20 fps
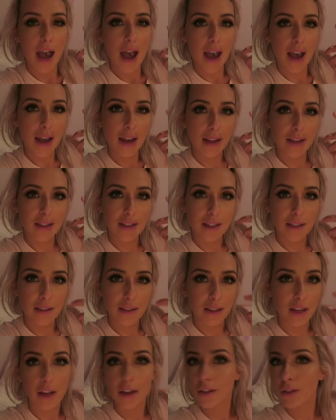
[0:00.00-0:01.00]
and
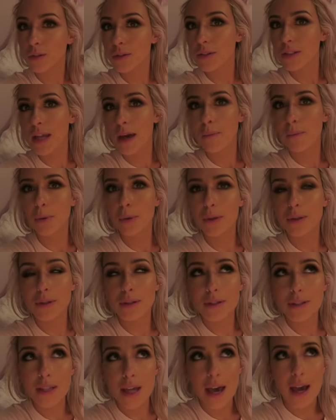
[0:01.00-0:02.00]
lino
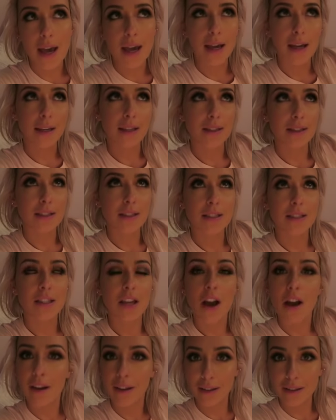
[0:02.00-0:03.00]
samples and
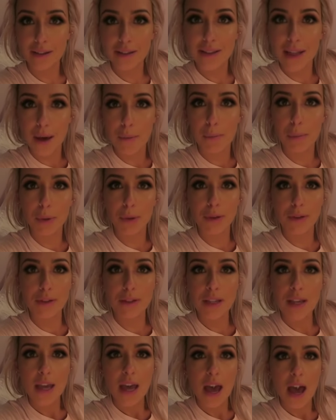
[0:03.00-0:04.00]
tile
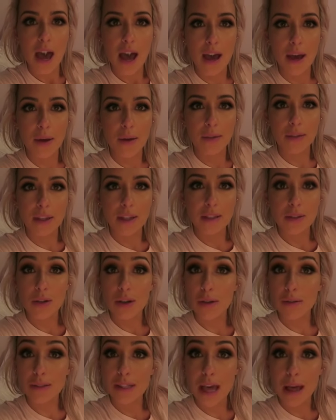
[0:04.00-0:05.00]
samples. And that's
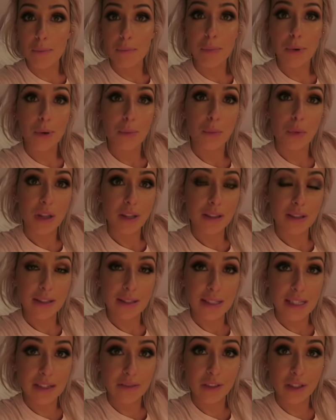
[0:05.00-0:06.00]
what I was helping him with
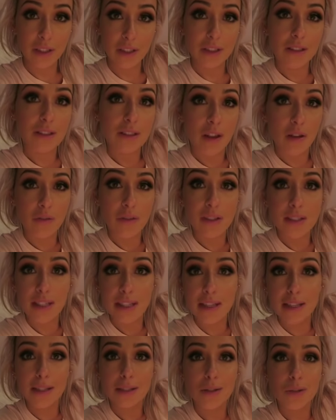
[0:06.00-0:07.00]
this evening, because
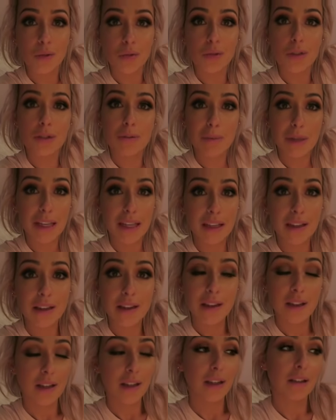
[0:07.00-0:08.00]
obviously he's going to be
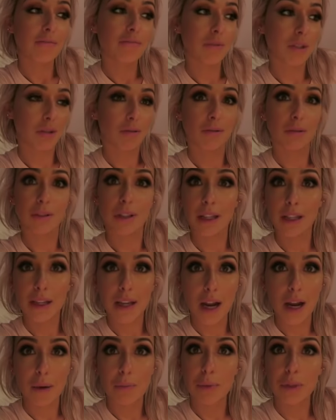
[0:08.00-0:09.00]
doing like
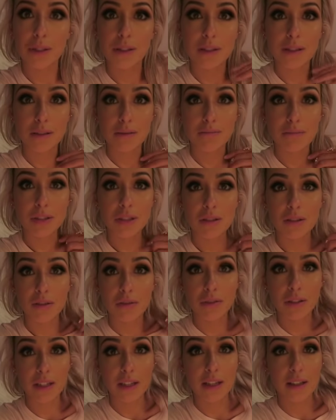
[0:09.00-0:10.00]
carpets and
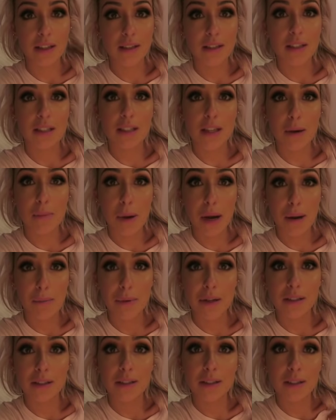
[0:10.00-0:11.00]
stuff in his
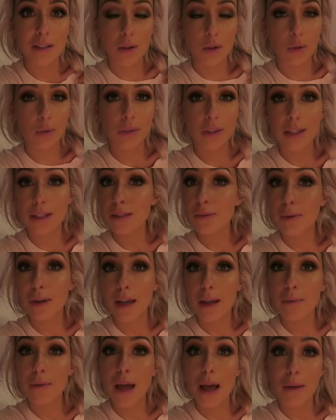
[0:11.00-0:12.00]
apartment, so that's what
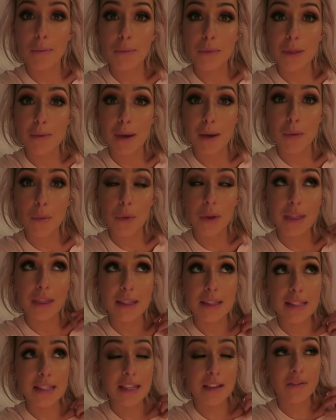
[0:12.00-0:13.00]
I helped him out with
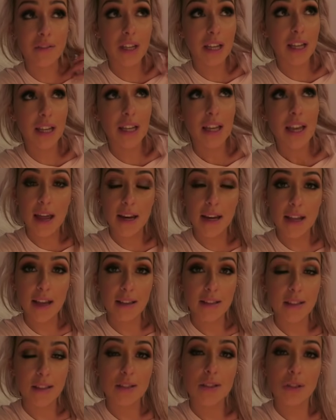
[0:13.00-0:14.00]
this evening. And he
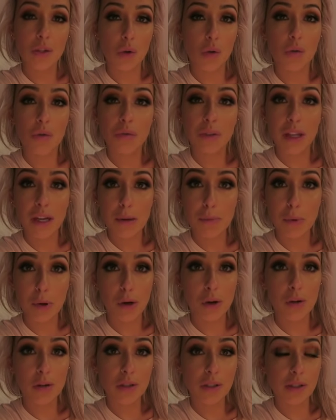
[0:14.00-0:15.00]
has a stove that he
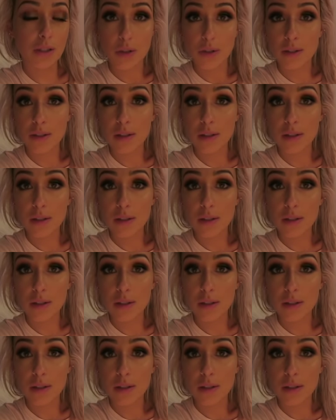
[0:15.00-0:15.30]
bought, so